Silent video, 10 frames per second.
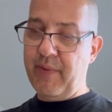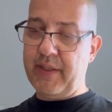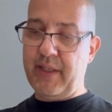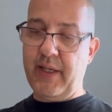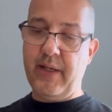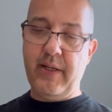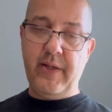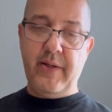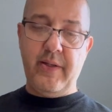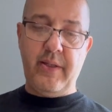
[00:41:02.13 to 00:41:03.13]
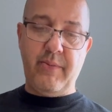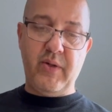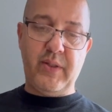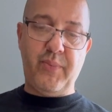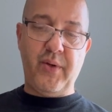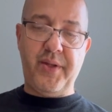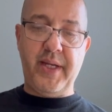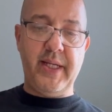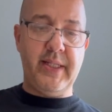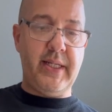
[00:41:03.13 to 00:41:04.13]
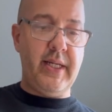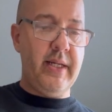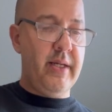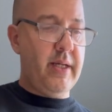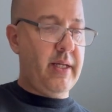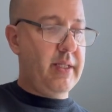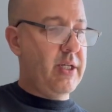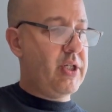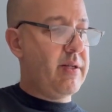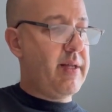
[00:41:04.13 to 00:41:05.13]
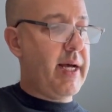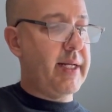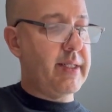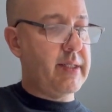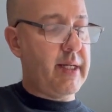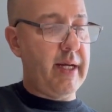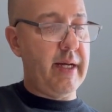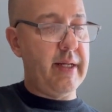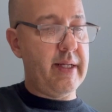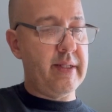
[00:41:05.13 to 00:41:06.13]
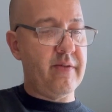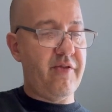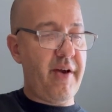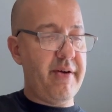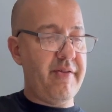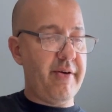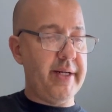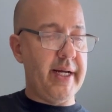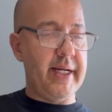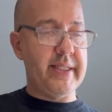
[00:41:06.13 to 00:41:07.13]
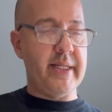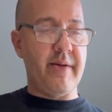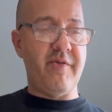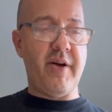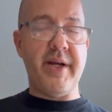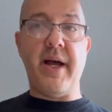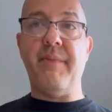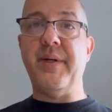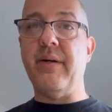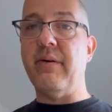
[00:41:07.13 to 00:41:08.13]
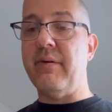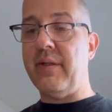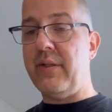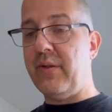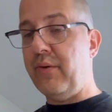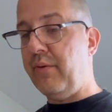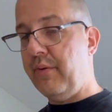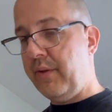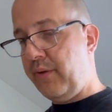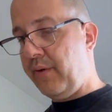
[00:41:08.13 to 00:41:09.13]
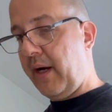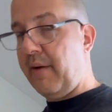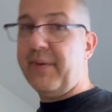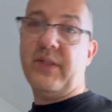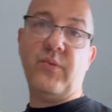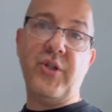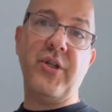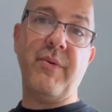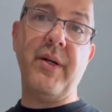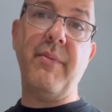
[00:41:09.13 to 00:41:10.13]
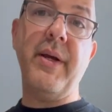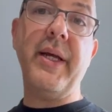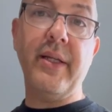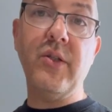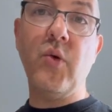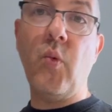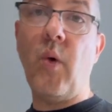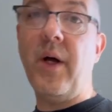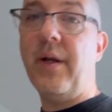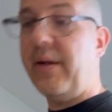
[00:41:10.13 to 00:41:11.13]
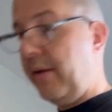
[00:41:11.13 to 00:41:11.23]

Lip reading: But the most important thing is the condition of that is very, very nice, and I'm very happy to own these two copies, which I'm gonna make into one.